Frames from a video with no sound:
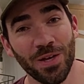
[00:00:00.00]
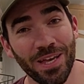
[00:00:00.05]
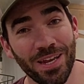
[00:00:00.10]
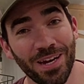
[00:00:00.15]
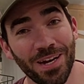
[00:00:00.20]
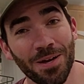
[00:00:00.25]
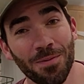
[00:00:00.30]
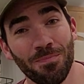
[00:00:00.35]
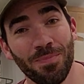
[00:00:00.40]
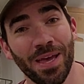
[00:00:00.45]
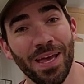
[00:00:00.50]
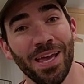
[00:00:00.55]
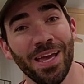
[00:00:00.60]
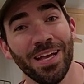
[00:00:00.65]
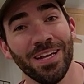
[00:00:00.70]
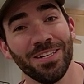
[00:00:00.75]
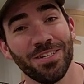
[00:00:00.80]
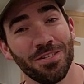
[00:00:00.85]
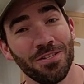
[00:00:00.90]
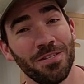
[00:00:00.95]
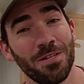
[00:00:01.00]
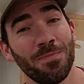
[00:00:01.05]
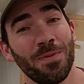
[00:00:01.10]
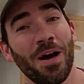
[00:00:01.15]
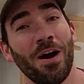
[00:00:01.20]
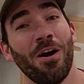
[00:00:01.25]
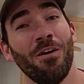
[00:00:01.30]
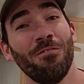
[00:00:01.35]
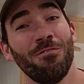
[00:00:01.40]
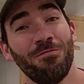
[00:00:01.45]
we ended up paying just
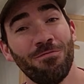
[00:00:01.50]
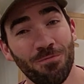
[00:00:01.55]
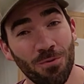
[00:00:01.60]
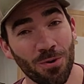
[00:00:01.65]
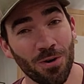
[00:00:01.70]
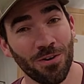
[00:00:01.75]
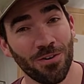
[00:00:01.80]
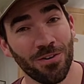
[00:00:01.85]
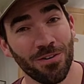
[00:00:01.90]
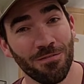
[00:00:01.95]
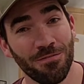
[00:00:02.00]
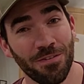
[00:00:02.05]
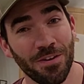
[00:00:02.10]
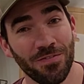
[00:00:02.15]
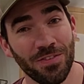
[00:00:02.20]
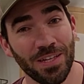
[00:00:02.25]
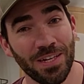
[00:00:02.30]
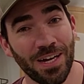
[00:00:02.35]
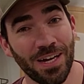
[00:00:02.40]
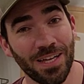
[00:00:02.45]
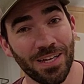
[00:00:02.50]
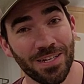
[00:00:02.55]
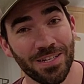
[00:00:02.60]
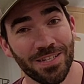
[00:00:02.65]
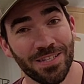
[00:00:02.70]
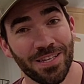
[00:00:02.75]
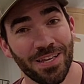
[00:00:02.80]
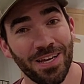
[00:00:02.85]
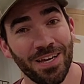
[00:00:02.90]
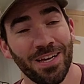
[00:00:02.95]
about
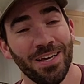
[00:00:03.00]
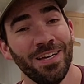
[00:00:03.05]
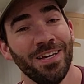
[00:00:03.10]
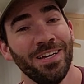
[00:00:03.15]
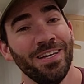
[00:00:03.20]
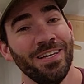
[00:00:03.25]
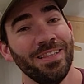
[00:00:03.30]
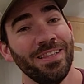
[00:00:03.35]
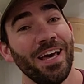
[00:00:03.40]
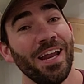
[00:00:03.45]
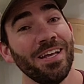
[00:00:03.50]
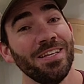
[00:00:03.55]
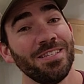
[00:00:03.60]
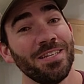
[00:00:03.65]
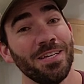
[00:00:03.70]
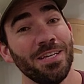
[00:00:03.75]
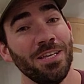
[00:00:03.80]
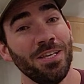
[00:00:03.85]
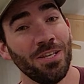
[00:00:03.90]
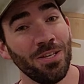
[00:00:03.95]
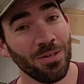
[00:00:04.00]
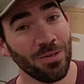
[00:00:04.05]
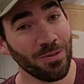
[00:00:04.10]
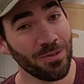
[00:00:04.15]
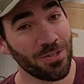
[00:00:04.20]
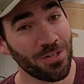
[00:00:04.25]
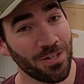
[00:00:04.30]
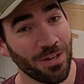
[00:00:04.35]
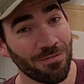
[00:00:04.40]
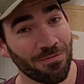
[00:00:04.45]
$450. That is a
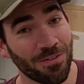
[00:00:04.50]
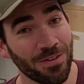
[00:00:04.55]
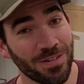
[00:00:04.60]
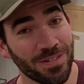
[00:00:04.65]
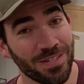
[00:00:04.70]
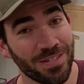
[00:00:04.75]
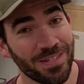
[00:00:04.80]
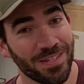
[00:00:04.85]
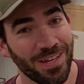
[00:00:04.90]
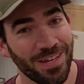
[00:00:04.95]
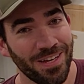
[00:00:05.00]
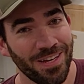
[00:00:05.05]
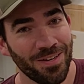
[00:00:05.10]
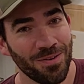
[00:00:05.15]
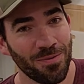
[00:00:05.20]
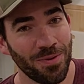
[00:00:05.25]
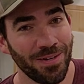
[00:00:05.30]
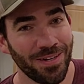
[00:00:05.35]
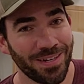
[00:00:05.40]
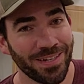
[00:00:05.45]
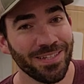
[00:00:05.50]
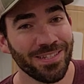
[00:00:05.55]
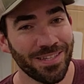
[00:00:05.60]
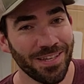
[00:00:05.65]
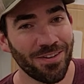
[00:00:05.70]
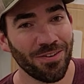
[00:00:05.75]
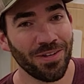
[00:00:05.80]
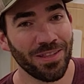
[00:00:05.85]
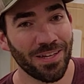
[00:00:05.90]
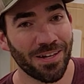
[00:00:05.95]
huge difference when you're
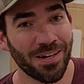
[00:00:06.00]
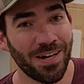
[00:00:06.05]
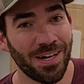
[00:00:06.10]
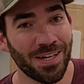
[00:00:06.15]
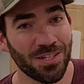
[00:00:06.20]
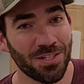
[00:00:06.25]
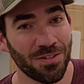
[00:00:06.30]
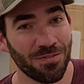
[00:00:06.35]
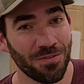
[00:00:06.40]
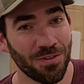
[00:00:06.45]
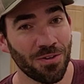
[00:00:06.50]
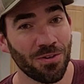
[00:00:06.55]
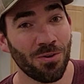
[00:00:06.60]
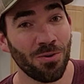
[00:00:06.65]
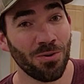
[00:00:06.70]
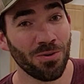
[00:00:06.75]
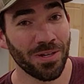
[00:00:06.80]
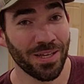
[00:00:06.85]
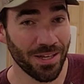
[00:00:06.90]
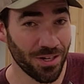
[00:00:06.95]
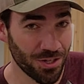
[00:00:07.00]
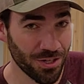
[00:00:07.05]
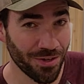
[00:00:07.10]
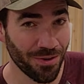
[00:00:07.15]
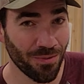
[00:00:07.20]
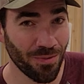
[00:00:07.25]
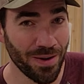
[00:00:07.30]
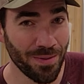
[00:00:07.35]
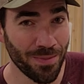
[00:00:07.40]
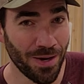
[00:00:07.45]
considering the cost of your whole
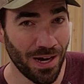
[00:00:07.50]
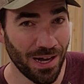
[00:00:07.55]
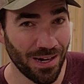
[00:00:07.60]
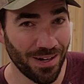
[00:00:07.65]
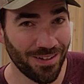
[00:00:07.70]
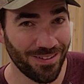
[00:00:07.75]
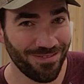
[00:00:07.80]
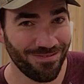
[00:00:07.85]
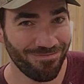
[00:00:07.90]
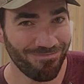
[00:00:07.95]
kitchen remodel.